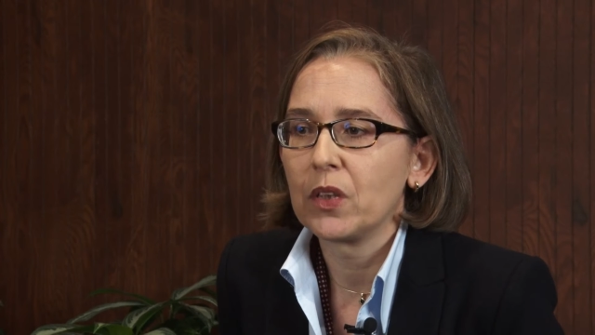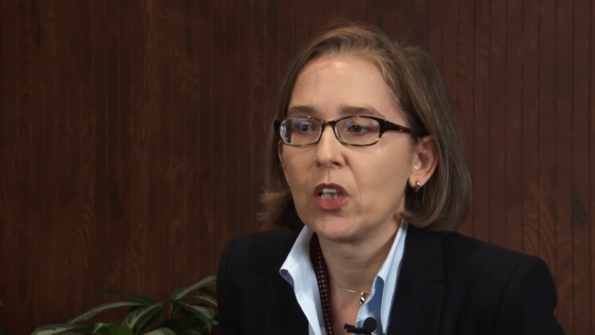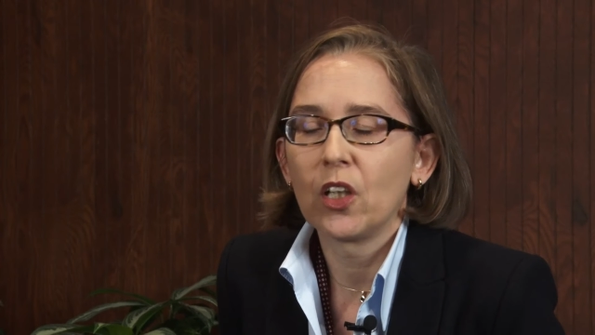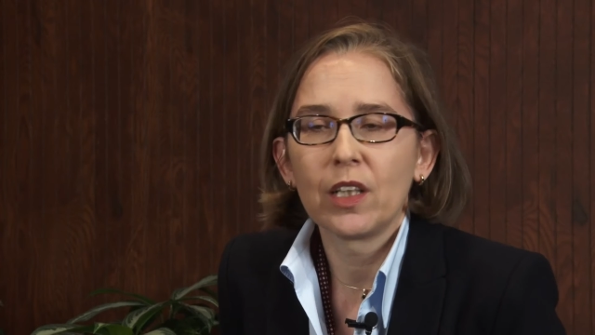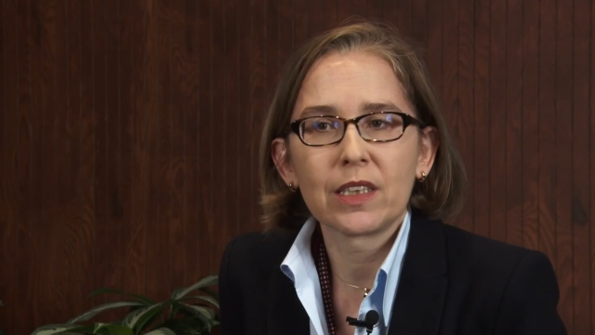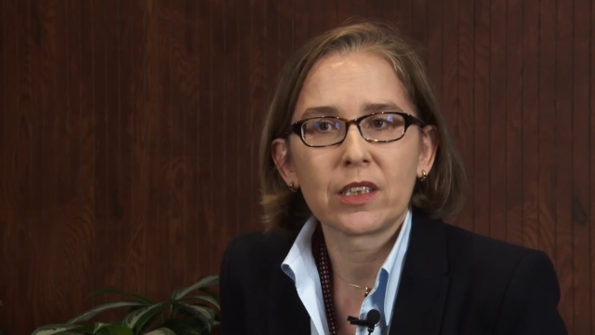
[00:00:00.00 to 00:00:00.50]

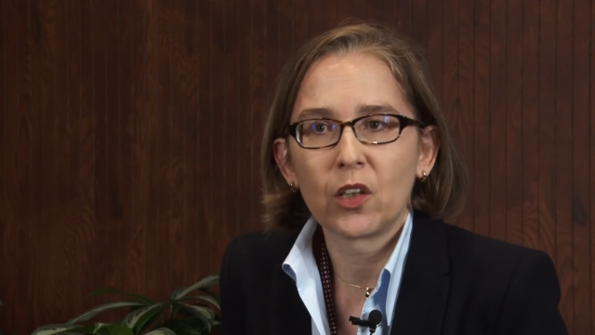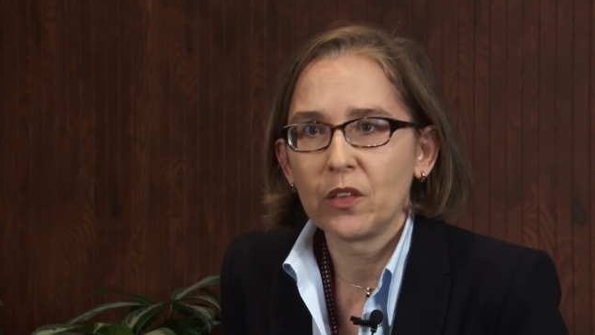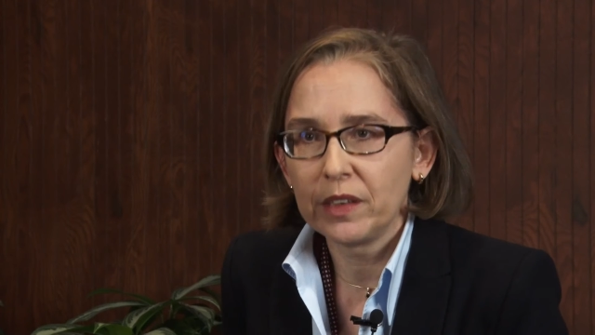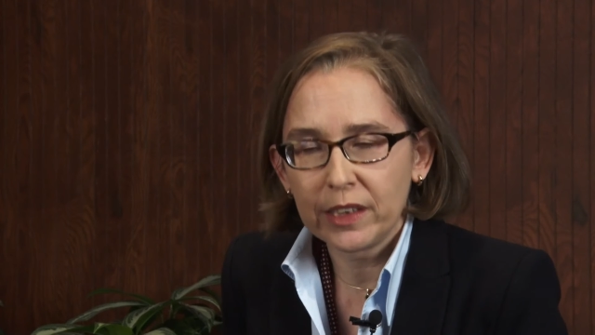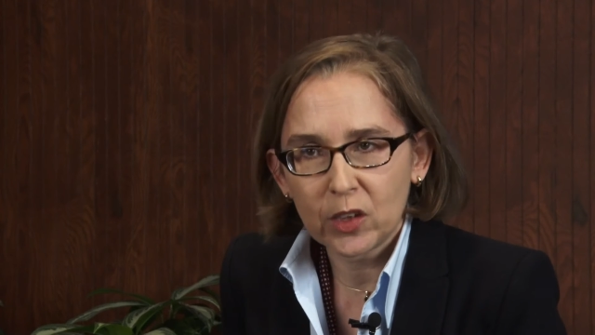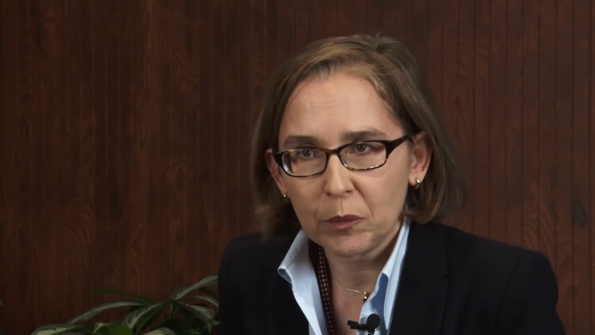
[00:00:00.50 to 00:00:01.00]
girls
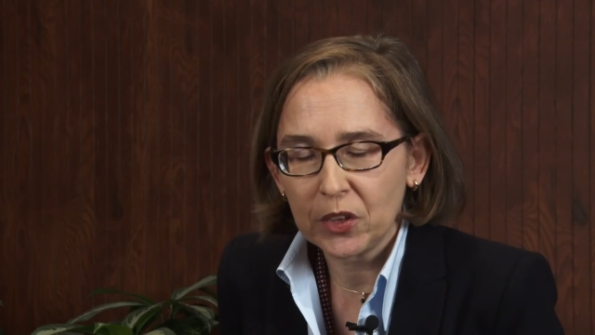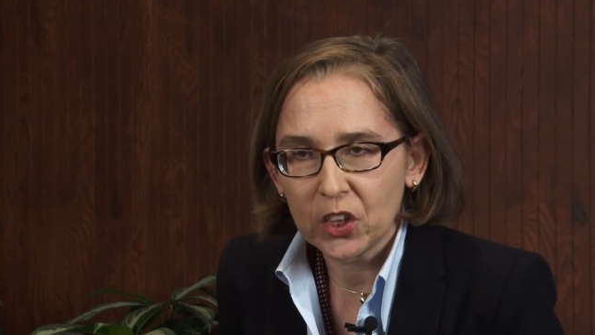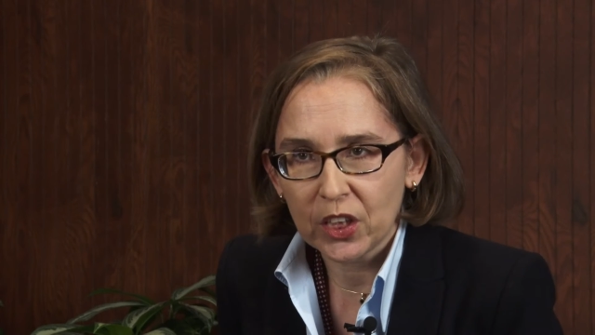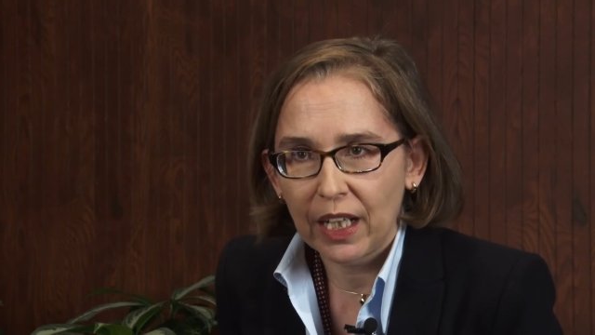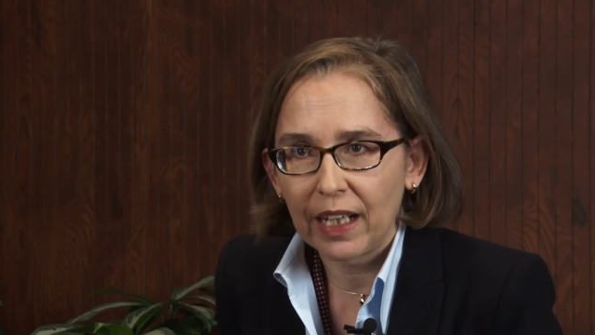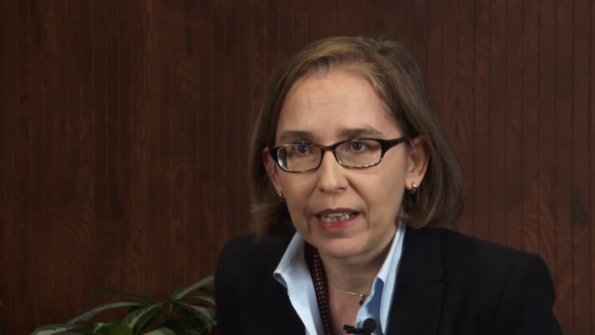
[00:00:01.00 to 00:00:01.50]
don't need to be
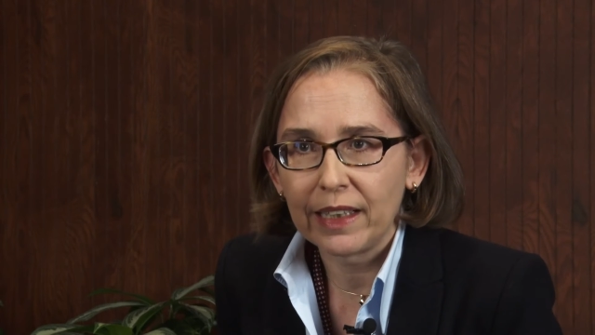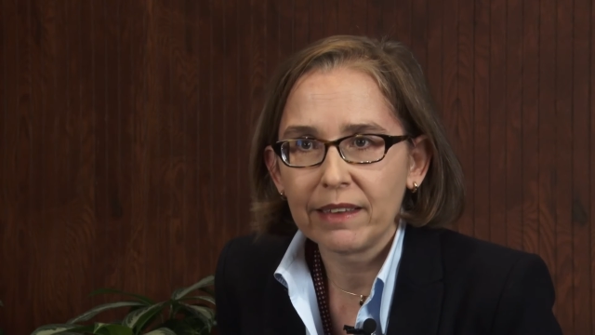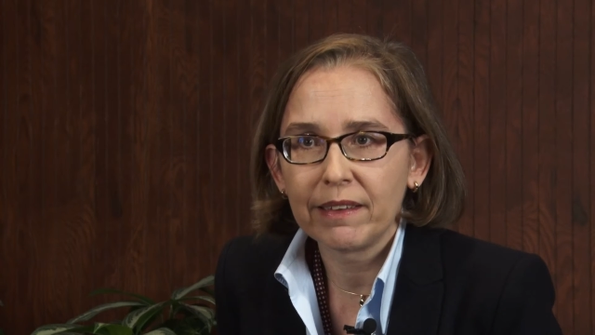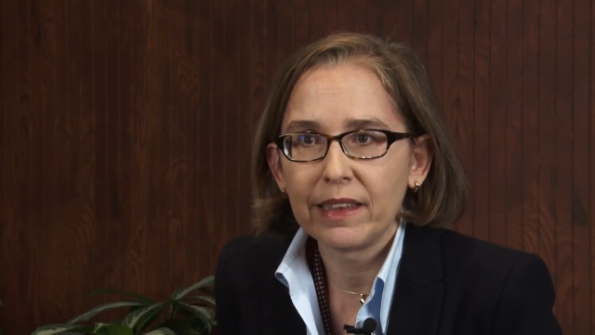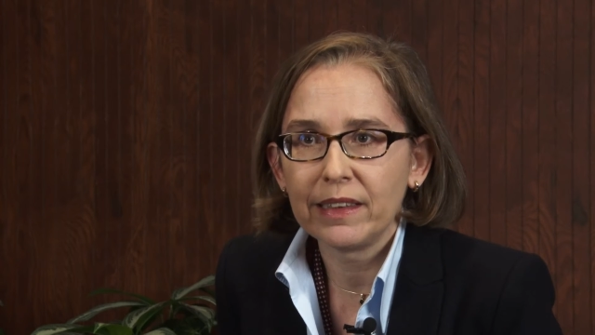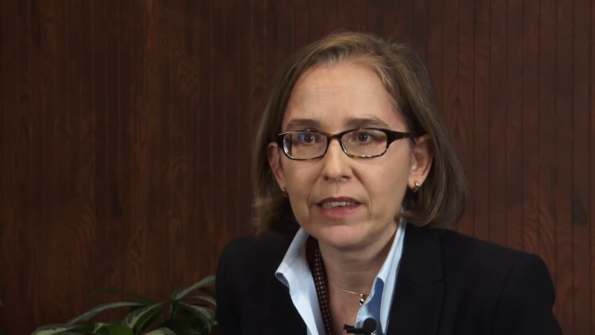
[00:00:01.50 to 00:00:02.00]

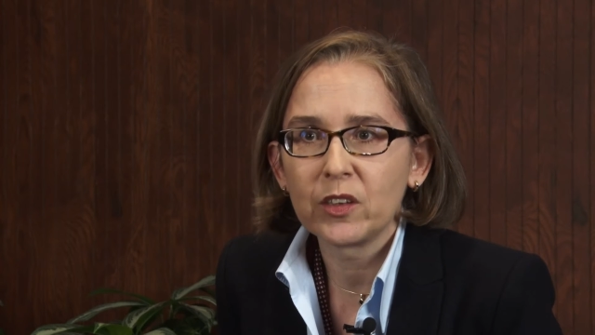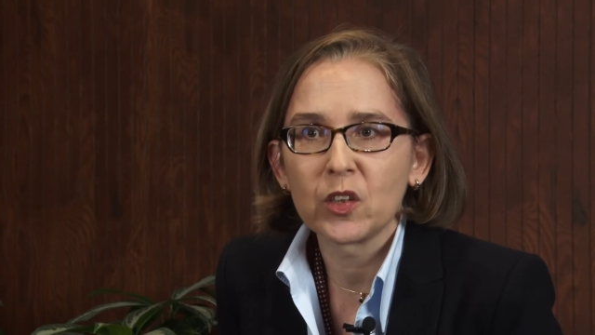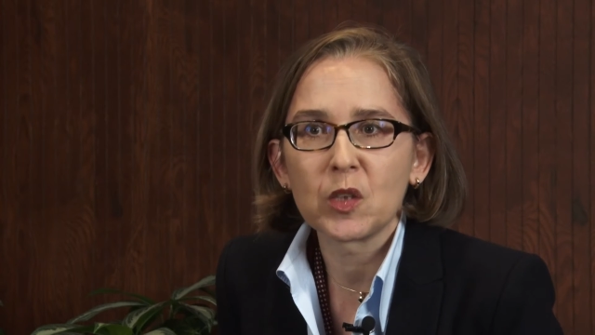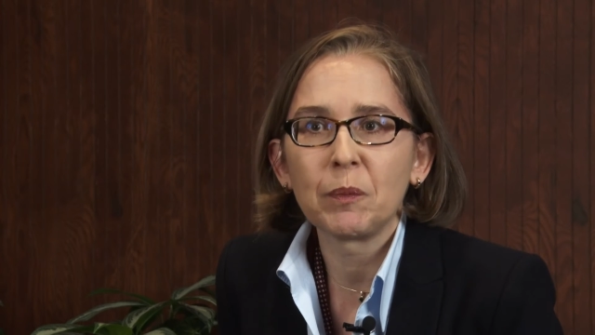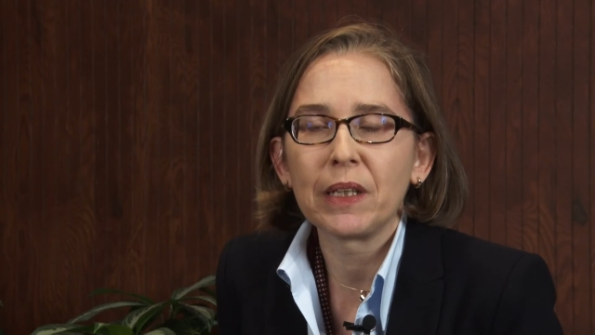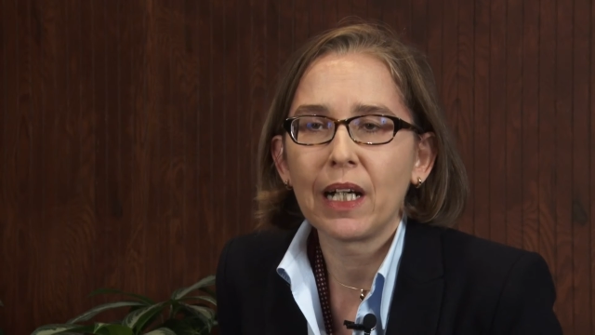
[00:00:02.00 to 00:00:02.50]
shy. They need
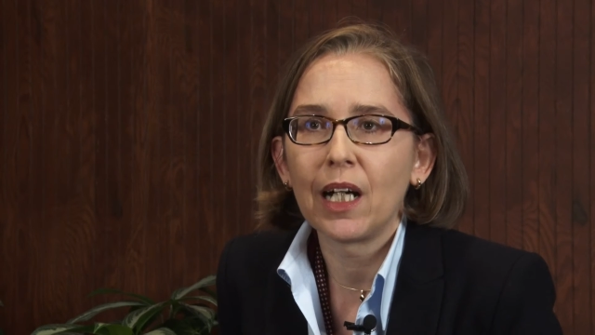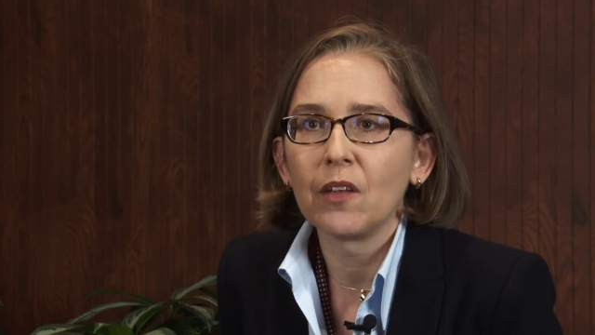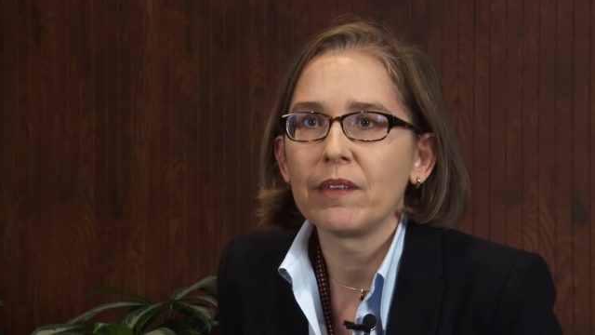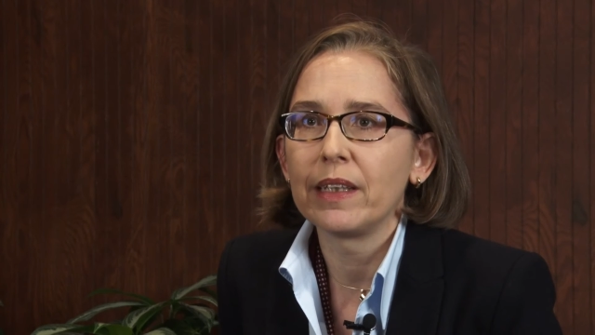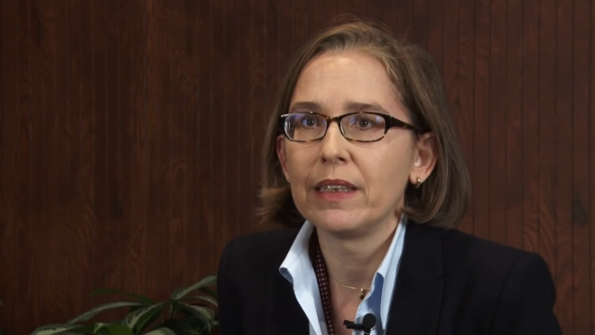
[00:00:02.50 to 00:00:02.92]
to speak out.